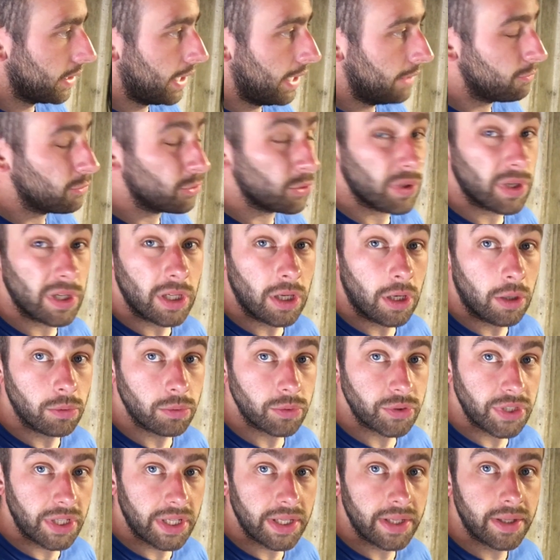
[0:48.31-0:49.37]
I haven't drilled any
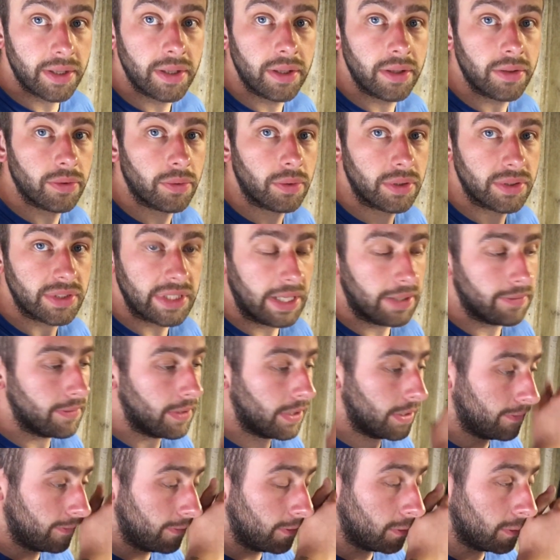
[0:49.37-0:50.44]
holes yet, so I want to see how
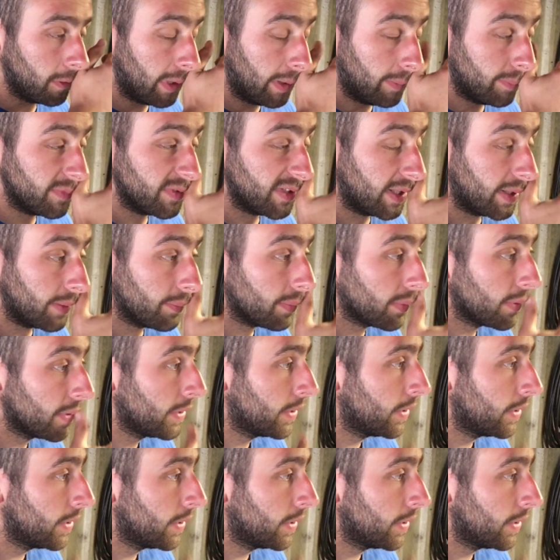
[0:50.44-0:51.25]
far the floor comes up.